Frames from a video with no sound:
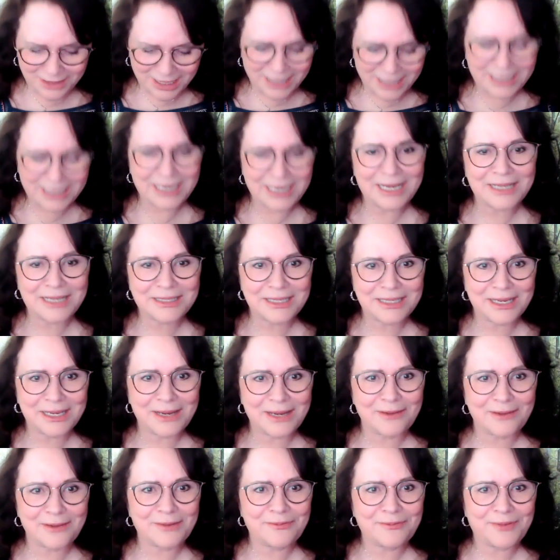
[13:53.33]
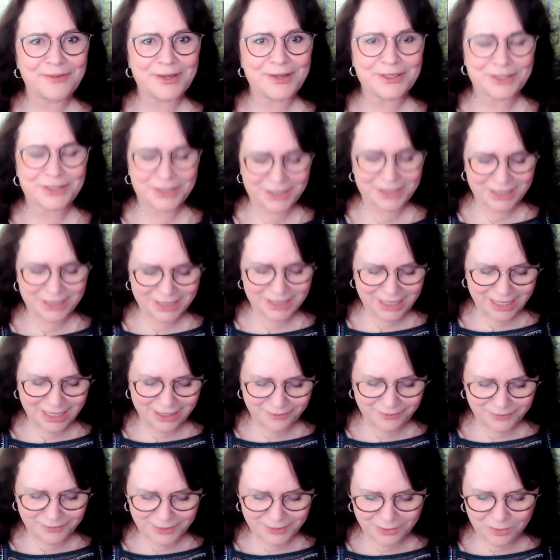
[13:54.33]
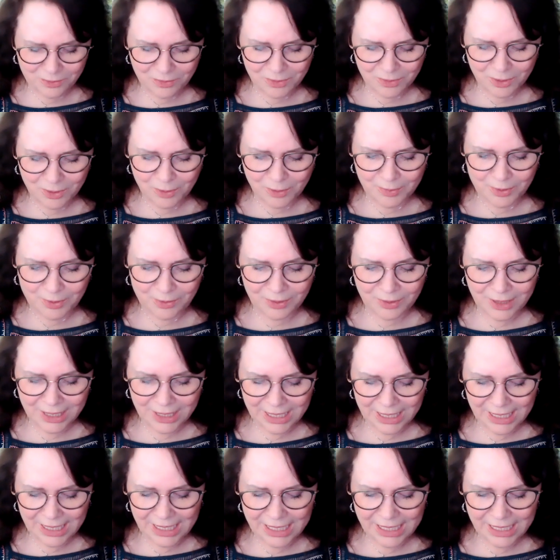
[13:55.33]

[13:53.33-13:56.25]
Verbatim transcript: and he has an ear infection today. I feel horrible.